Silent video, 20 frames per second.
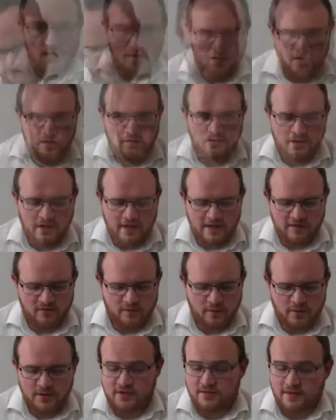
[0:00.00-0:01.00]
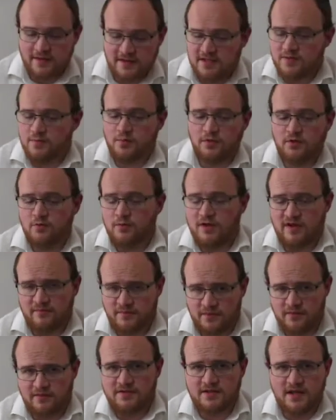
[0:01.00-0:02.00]
All right, everyone, so at this point we have
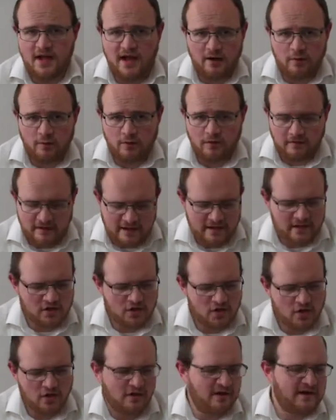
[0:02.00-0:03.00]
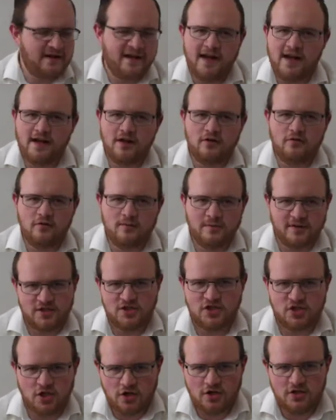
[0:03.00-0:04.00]
built our Leyden jar, and now we must
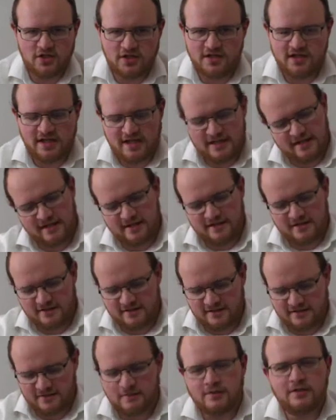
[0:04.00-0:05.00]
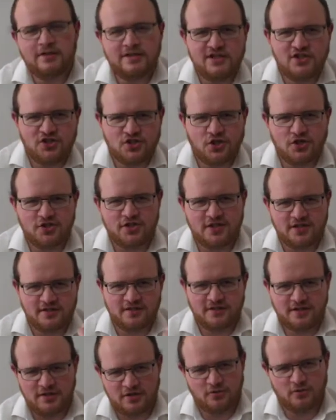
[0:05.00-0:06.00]
charge it and then discharge it
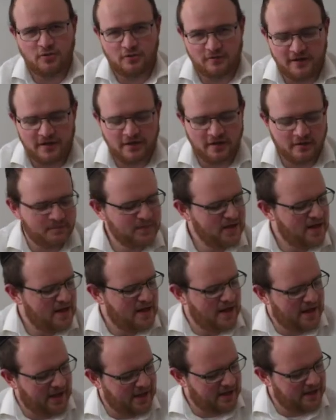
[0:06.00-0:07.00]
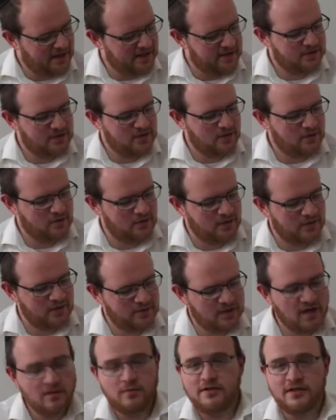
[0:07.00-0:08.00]
into your finger. And so there are a
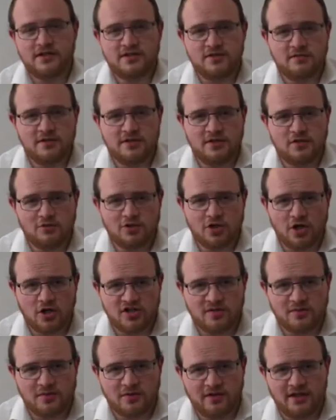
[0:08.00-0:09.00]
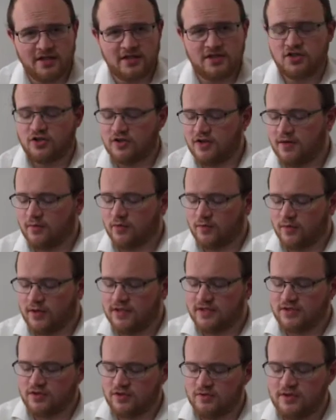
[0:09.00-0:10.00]
couple things you need to charge up your Leyden jar. Number one
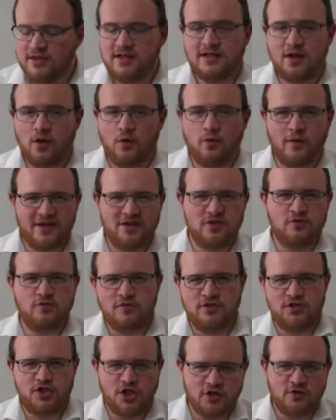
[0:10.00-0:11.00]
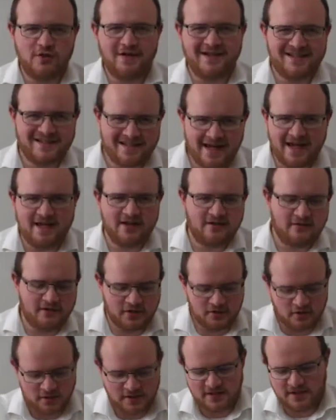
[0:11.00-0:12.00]
is you need a way to generate static
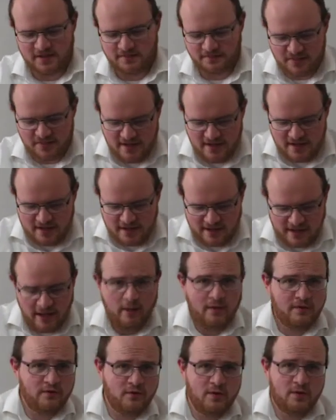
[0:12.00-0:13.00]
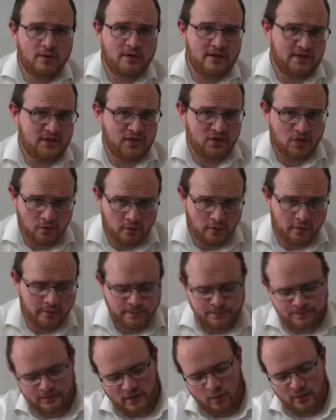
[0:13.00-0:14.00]
electricity. Now, if we were in school,
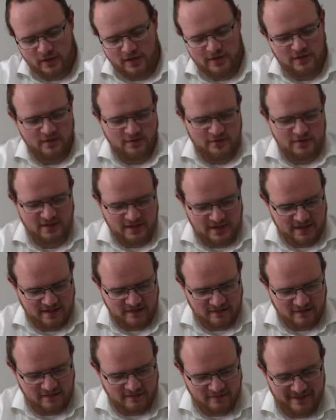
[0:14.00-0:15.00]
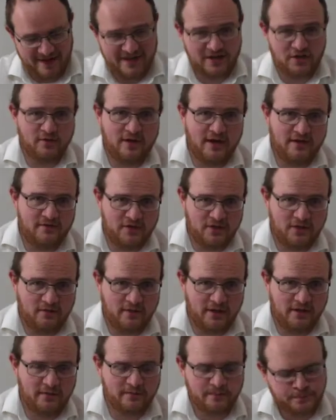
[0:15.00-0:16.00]
we could use the Van de Graaff
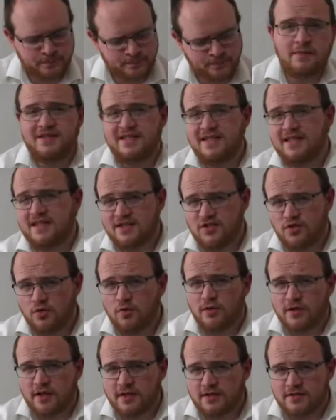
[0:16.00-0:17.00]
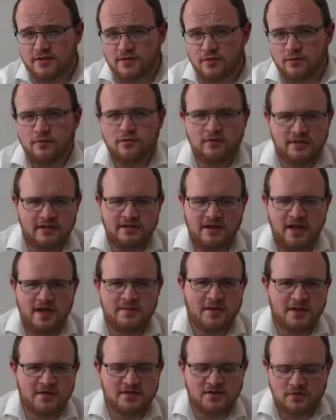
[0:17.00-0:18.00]
generator, But seeing as you are not in school, and I'm
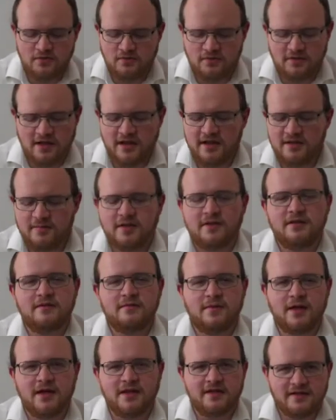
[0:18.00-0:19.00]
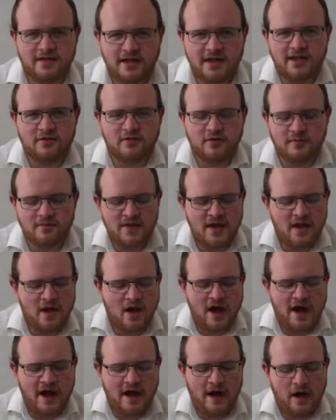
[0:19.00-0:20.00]
not in school, and I'm in my dining room,
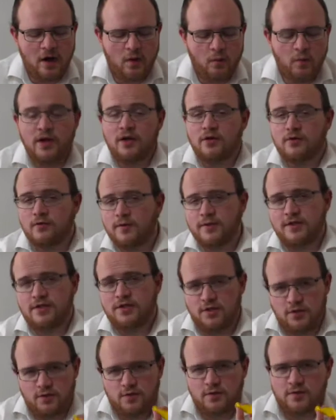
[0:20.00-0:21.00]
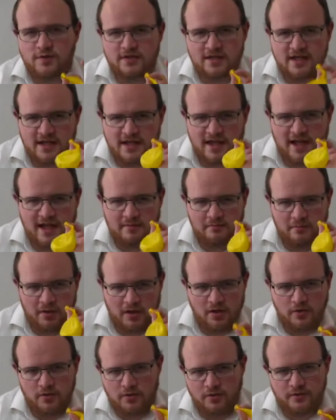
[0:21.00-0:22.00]
we are going to use a
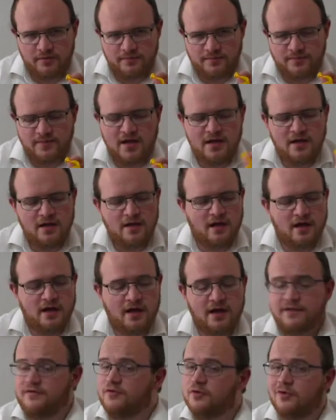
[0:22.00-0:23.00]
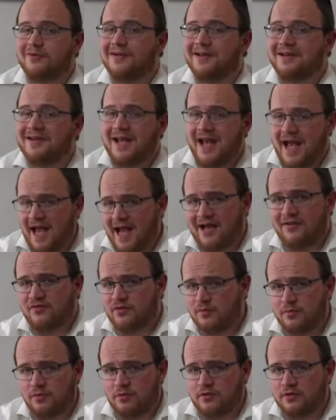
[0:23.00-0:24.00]
balloon. If you do not have a
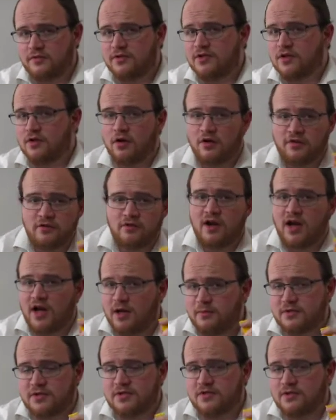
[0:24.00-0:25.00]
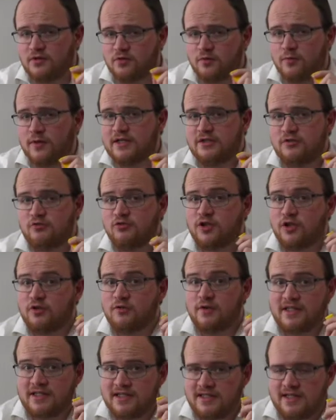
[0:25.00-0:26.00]
balloon, there are other options, other ways to
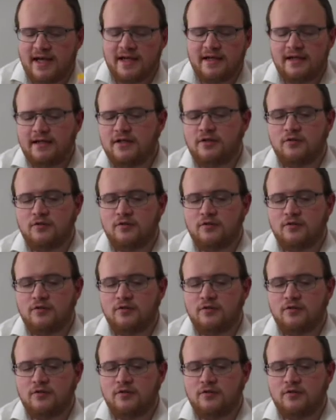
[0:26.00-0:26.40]
generate static.